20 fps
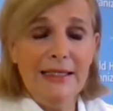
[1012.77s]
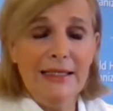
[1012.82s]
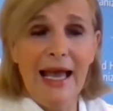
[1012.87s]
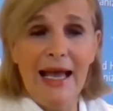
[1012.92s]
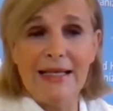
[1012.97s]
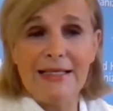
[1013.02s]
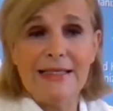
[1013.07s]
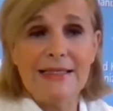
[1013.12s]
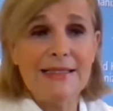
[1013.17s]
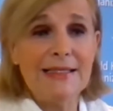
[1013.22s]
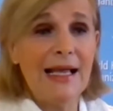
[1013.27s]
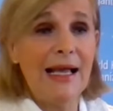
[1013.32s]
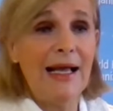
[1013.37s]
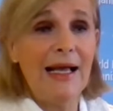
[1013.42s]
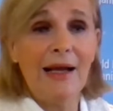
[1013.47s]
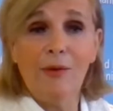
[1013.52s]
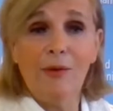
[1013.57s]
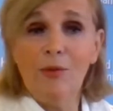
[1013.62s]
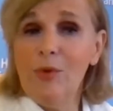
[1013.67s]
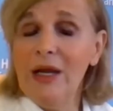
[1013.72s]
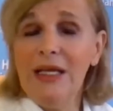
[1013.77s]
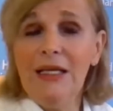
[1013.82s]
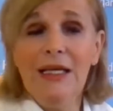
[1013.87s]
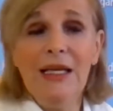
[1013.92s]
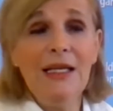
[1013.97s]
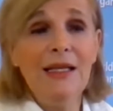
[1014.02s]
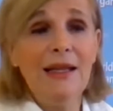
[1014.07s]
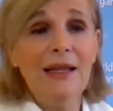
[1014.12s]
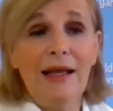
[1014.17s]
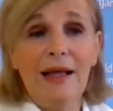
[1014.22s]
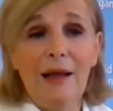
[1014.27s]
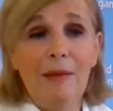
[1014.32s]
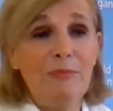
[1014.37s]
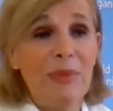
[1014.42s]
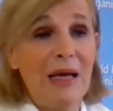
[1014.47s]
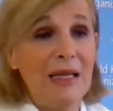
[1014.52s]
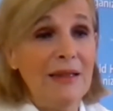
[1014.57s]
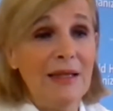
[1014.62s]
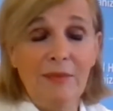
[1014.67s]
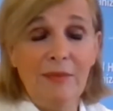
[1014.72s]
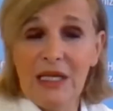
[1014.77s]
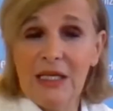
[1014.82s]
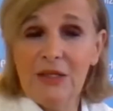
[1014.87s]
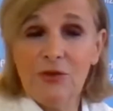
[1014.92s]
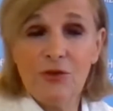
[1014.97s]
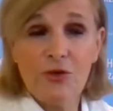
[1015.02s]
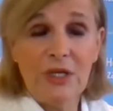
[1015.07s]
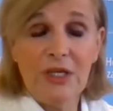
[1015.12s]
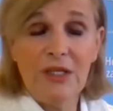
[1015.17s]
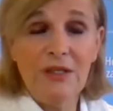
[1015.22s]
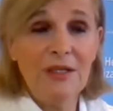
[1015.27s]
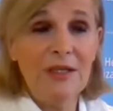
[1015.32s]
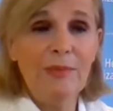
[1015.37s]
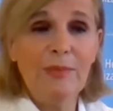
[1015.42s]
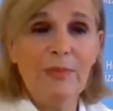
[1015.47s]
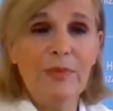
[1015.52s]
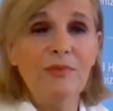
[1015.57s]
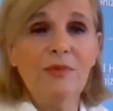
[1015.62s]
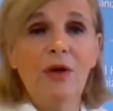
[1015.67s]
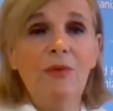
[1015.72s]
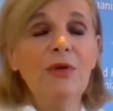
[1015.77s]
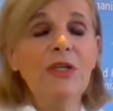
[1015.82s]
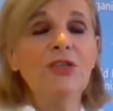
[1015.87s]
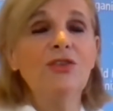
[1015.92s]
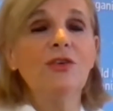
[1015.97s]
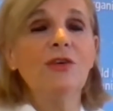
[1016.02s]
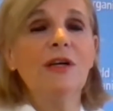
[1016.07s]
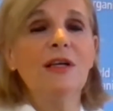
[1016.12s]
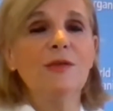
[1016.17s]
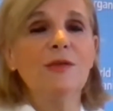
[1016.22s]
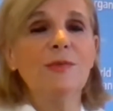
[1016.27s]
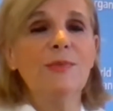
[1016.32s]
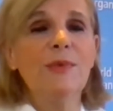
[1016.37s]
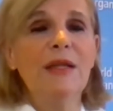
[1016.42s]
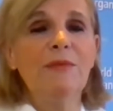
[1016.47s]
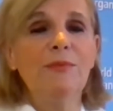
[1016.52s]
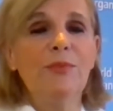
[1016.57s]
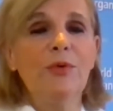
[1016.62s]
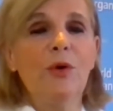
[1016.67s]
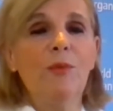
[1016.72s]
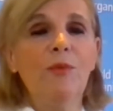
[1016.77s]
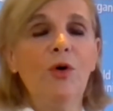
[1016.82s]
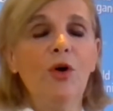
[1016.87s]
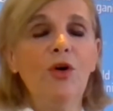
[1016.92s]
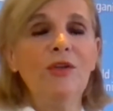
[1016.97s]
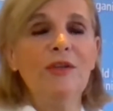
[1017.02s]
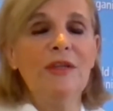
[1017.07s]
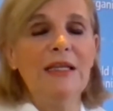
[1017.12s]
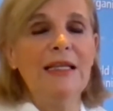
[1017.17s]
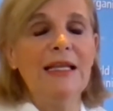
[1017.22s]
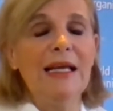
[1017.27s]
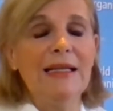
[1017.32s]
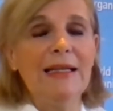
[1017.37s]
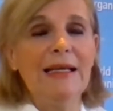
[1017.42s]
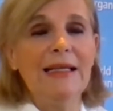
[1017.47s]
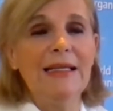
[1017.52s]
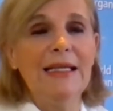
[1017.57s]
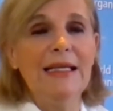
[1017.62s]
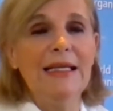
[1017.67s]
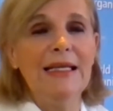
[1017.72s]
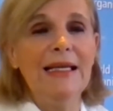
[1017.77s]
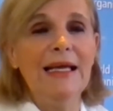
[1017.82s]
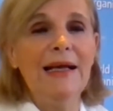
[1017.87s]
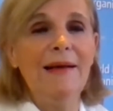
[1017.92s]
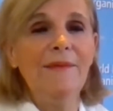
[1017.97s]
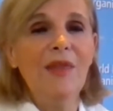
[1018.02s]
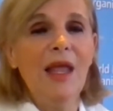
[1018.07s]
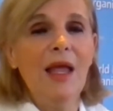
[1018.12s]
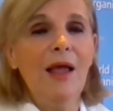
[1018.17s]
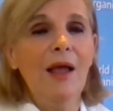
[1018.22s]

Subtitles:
Yes, we need a pandemic treaty. WHO has been promoting that idea.